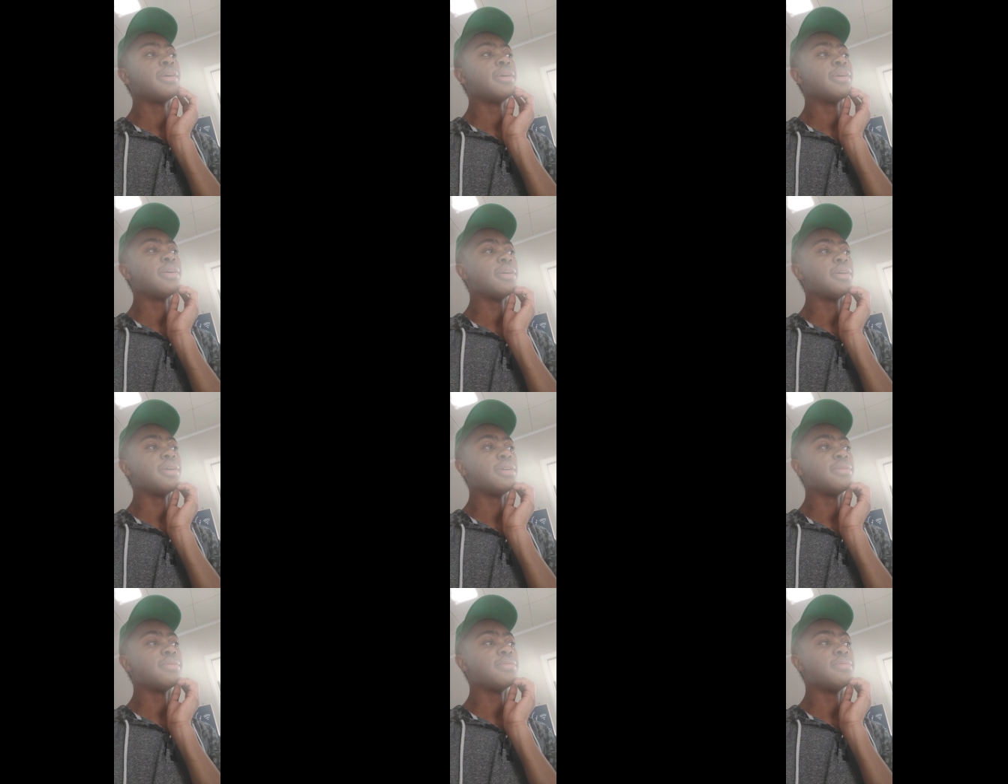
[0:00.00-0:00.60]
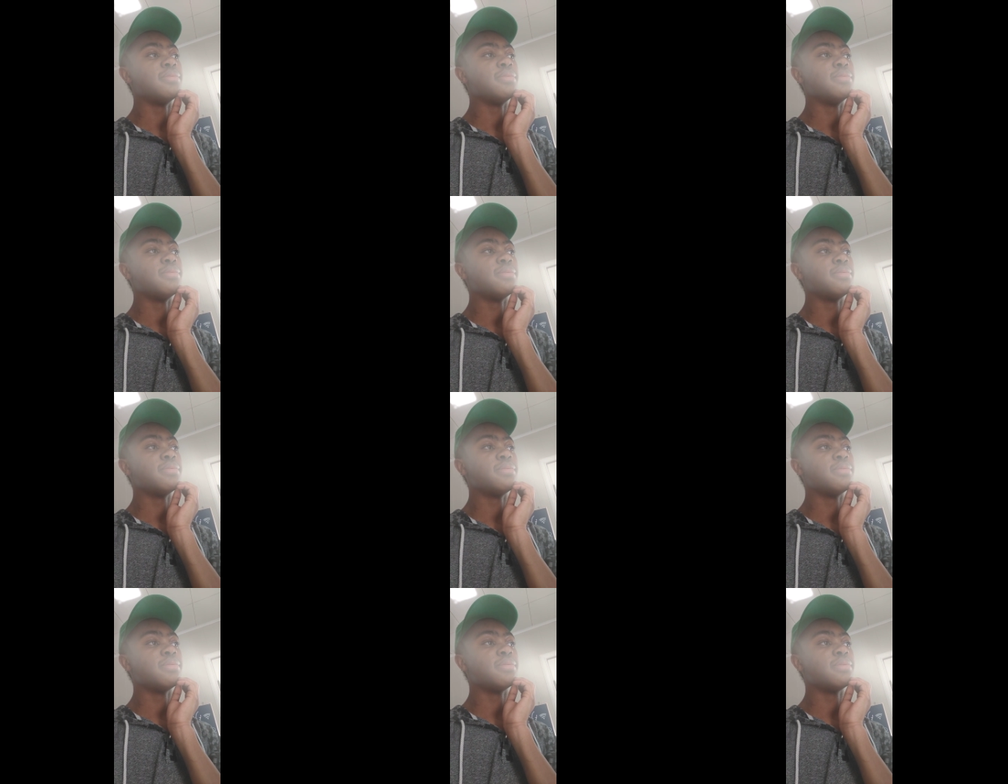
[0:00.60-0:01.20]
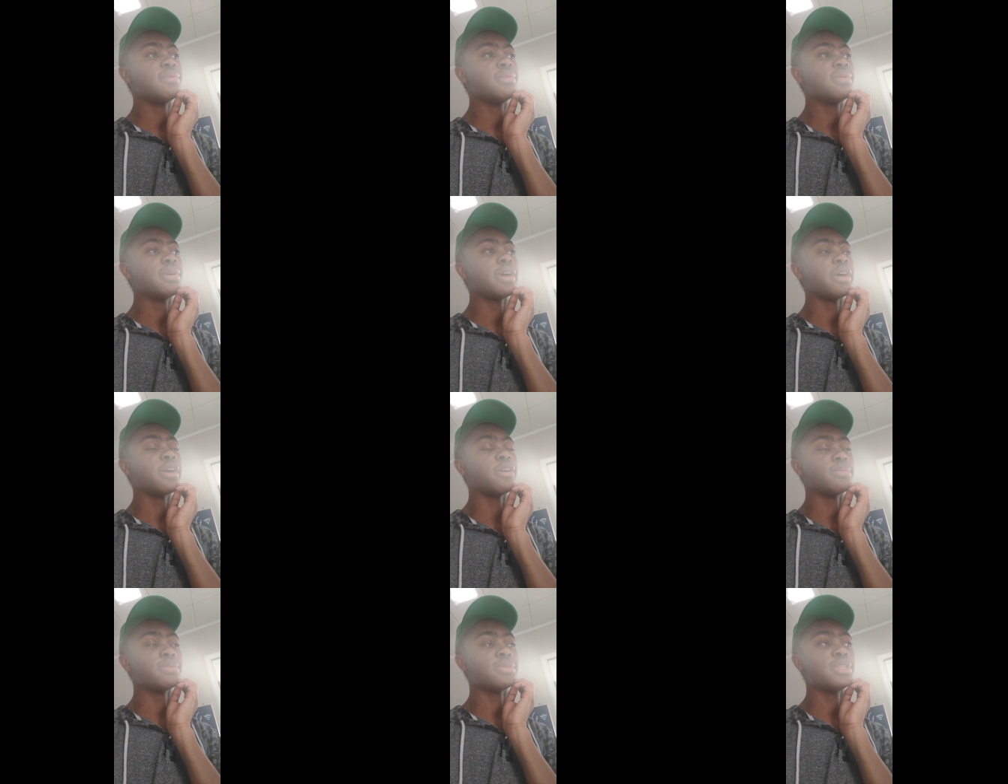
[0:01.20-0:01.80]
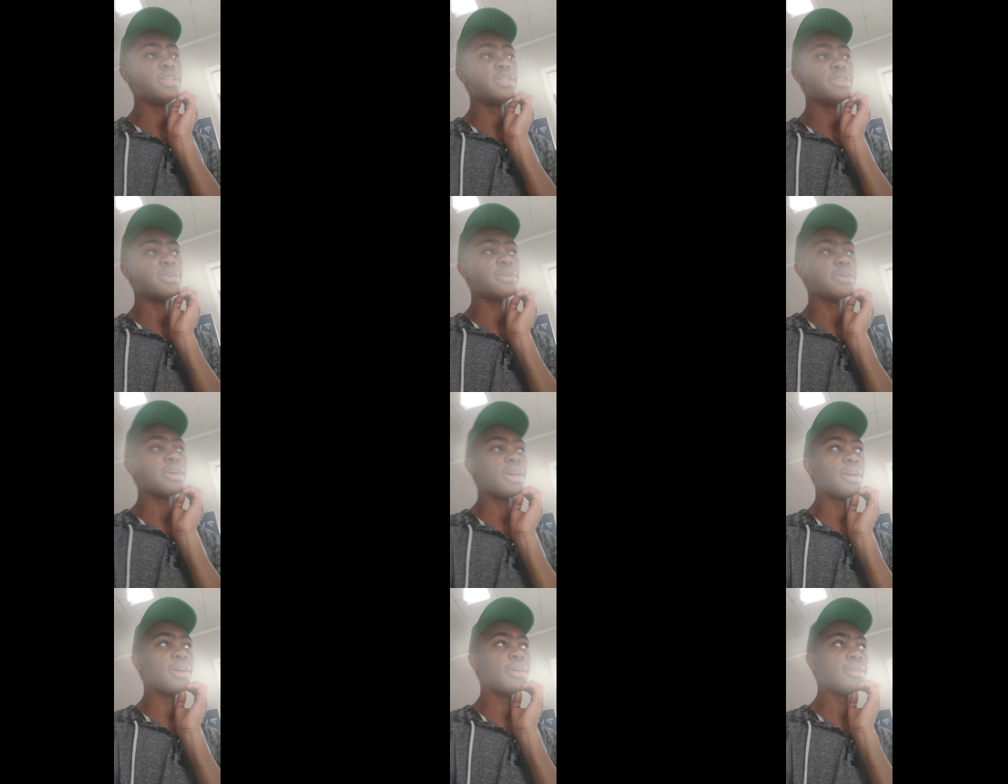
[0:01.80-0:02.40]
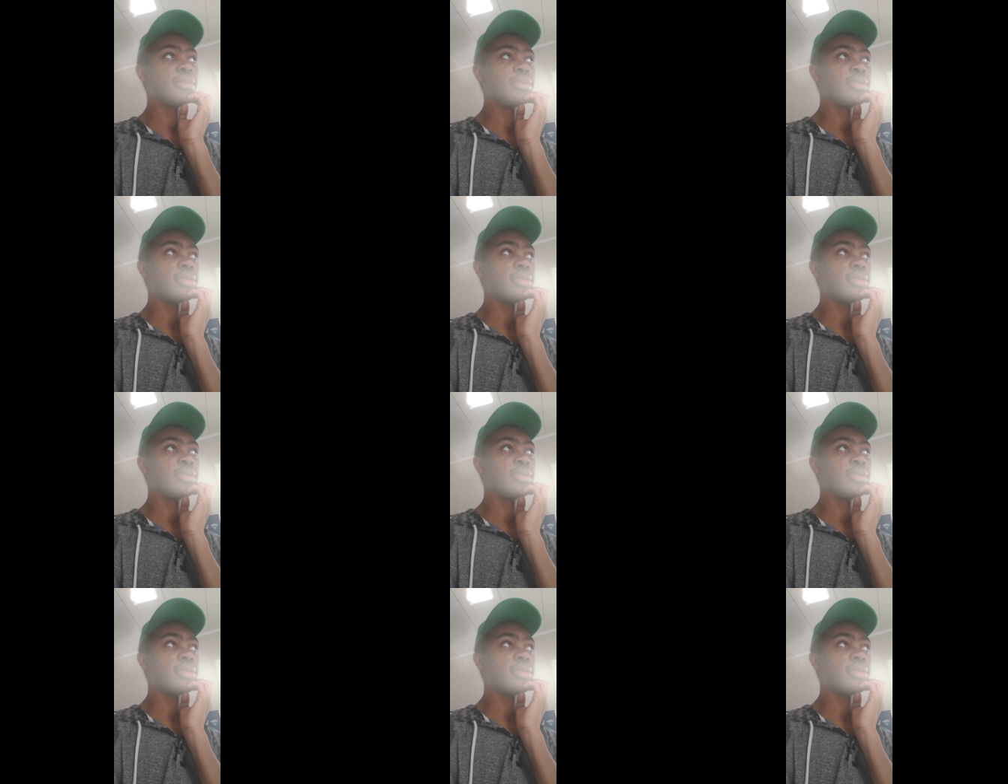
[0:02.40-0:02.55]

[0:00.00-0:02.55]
Uh, I hope she's okay.